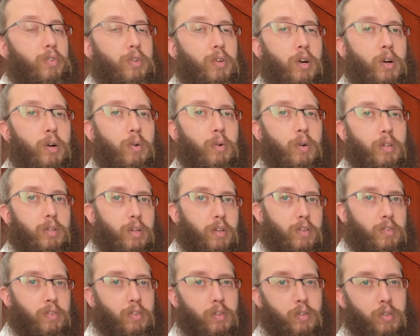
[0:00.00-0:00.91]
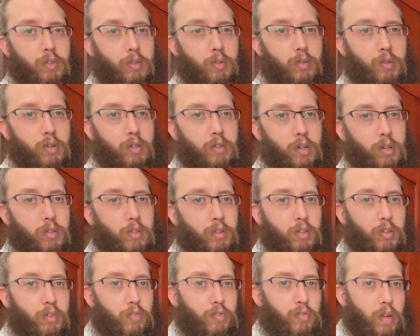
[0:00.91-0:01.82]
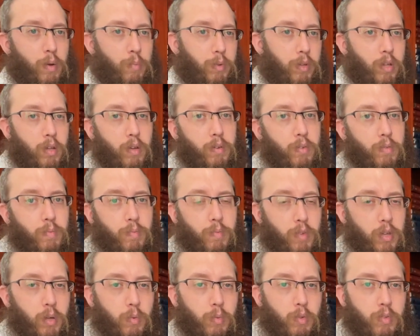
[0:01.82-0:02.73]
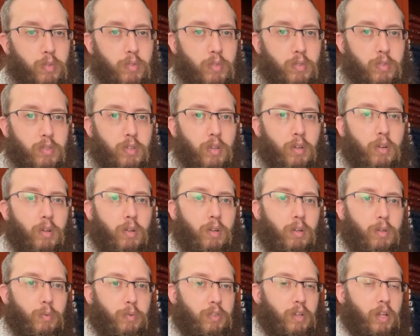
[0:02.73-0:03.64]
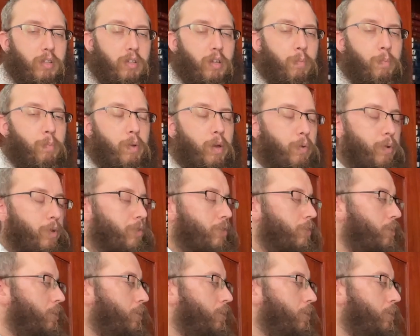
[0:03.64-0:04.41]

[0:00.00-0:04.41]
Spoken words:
ago, and that's a Torah that his family, he was single, was not yet married,